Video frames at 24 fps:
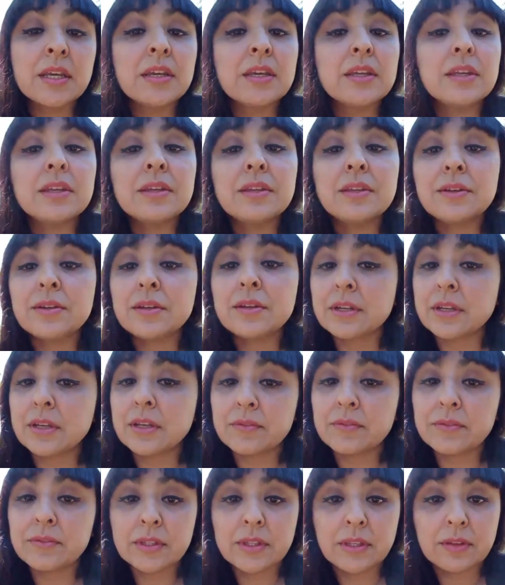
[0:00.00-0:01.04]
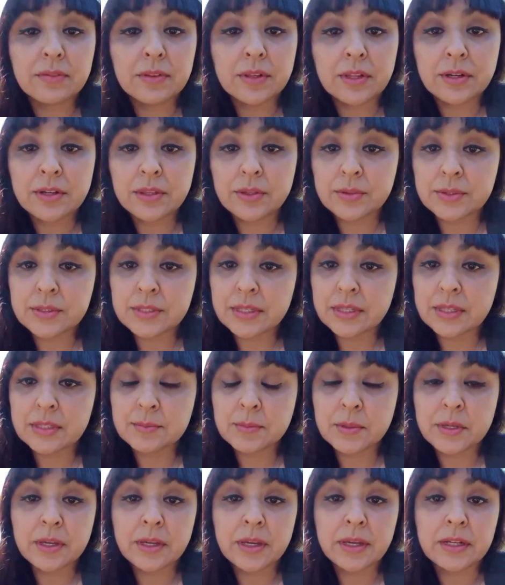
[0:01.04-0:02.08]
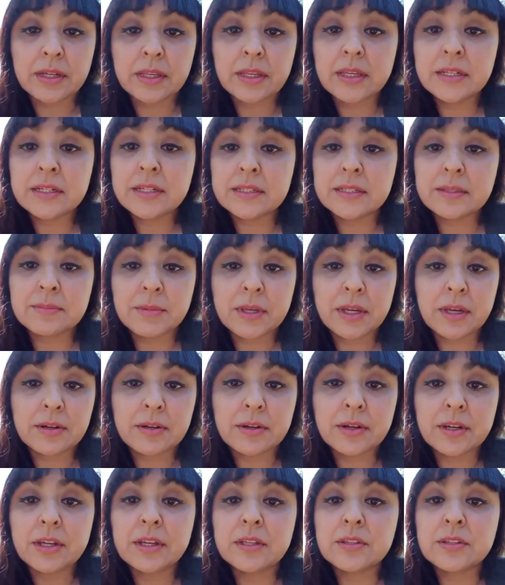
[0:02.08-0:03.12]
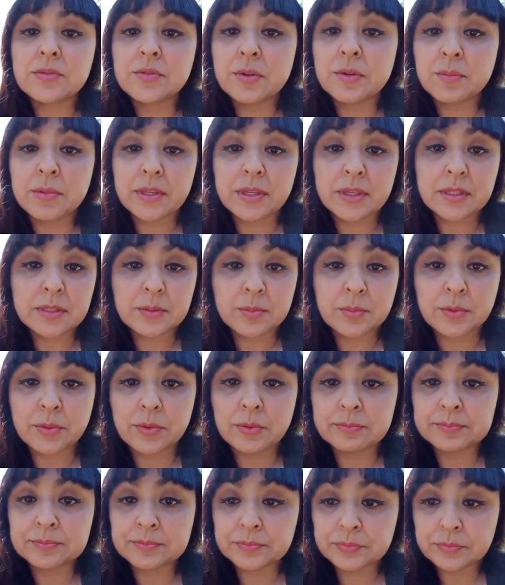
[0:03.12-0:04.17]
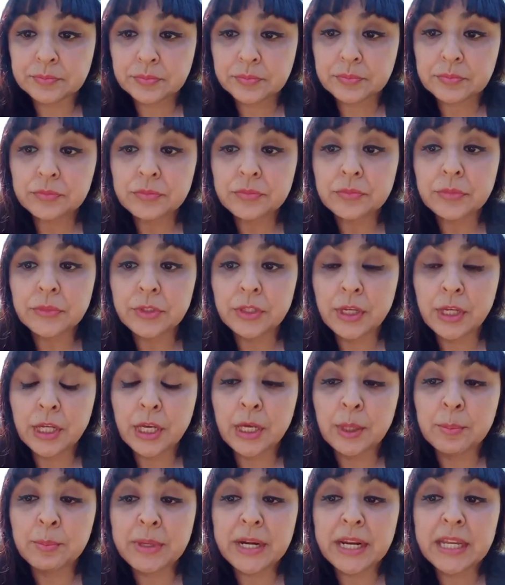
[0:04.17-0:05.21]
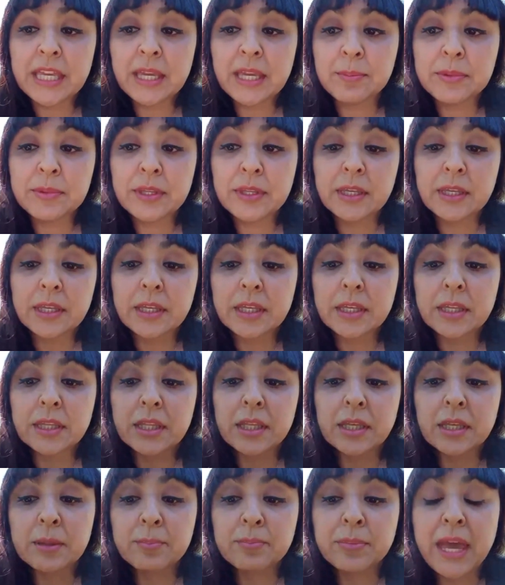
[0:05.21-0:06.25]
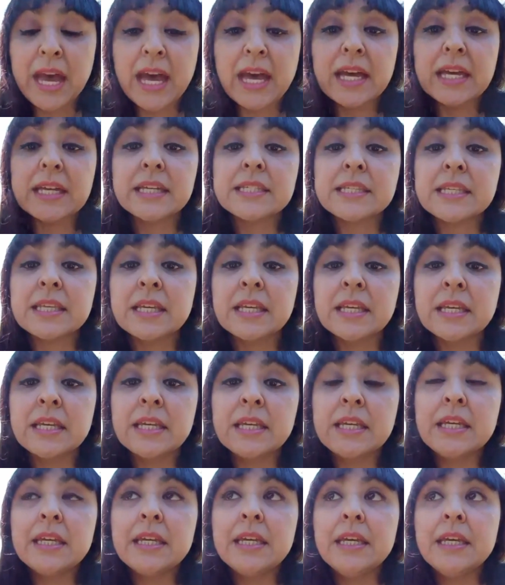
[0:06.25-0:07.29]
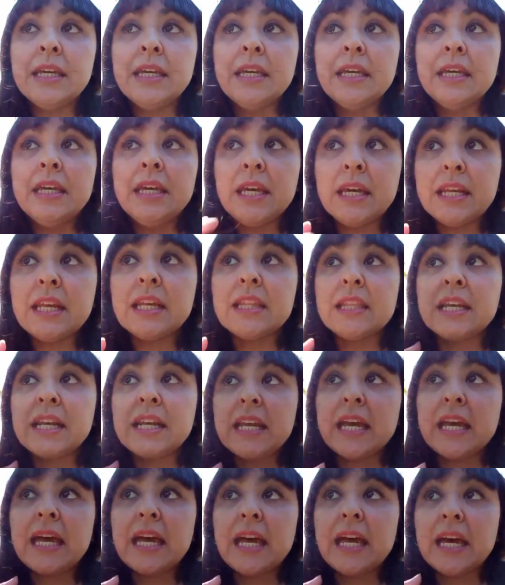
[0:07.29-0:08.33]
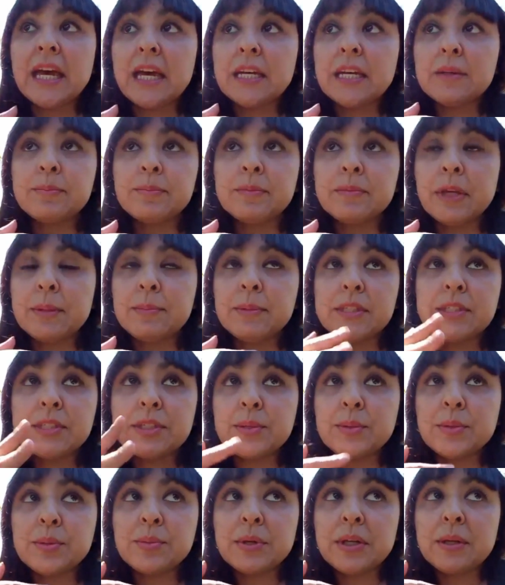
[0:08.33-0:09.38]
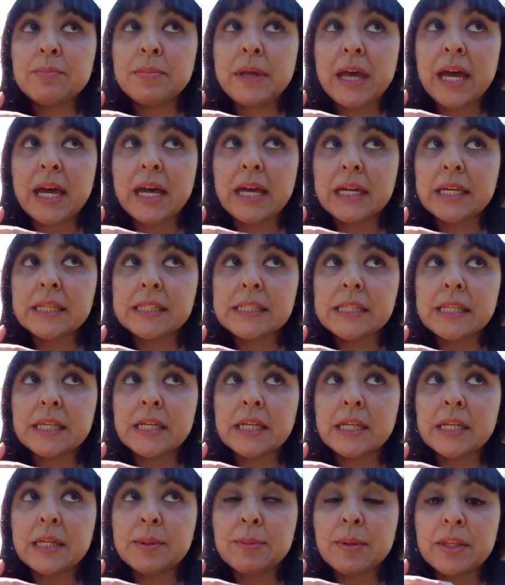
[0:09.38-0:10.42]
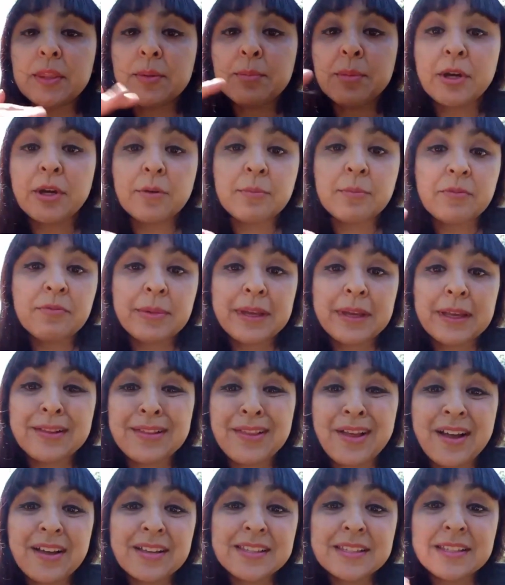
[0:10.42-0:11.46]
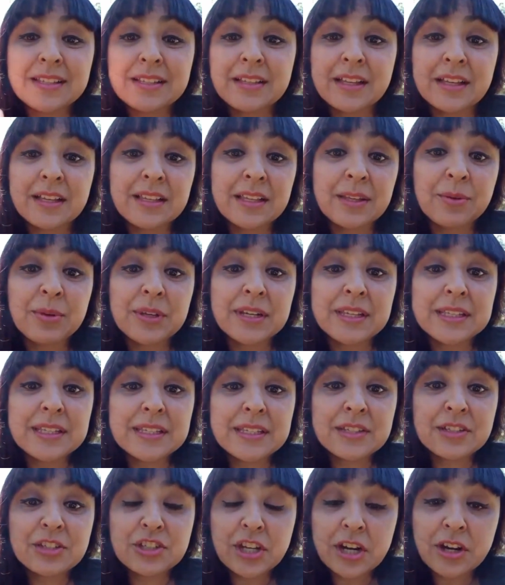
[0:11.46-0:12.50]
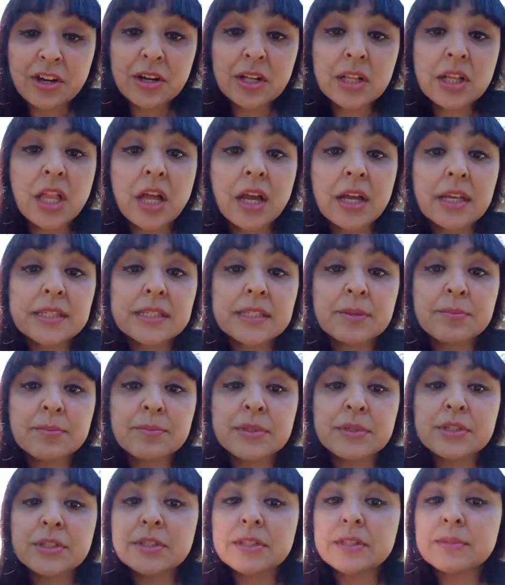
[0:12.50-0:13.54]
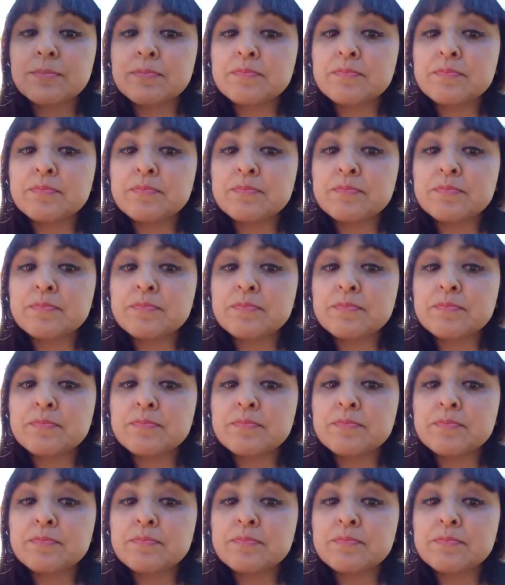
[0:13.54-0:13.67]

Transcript: you're going to have to leave a lot of those things behind. It doesn't matter. It's replaceable. But I kept the bags hidden that I had, maybe 2-3 bags at the bottom of my closet. Luckily, we didn't share a closet, but just